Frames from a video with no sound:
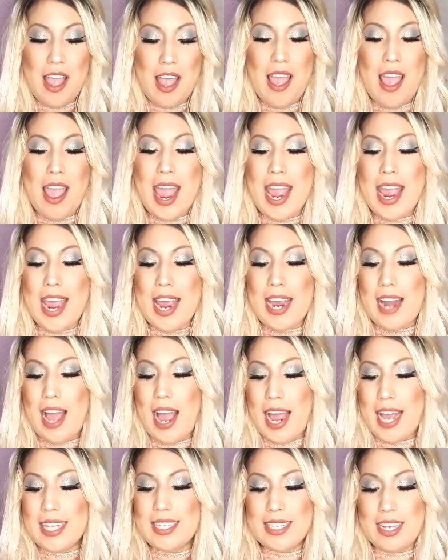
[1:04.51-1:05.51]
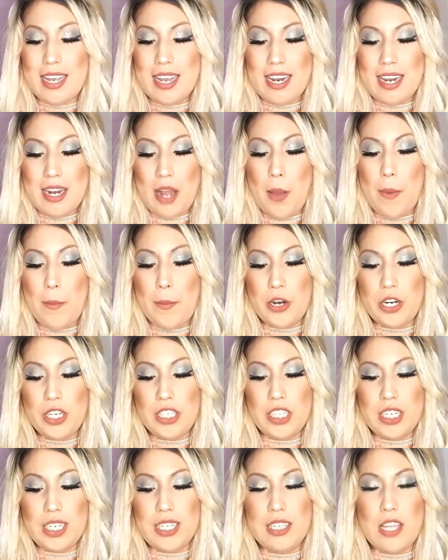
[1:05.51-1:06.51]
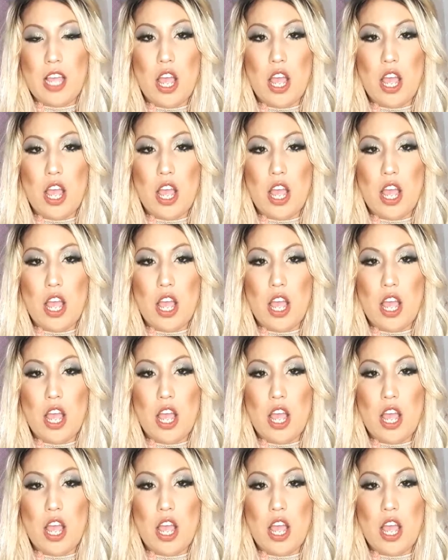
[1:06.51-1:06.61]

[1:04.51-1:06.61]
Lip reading: and I did purchase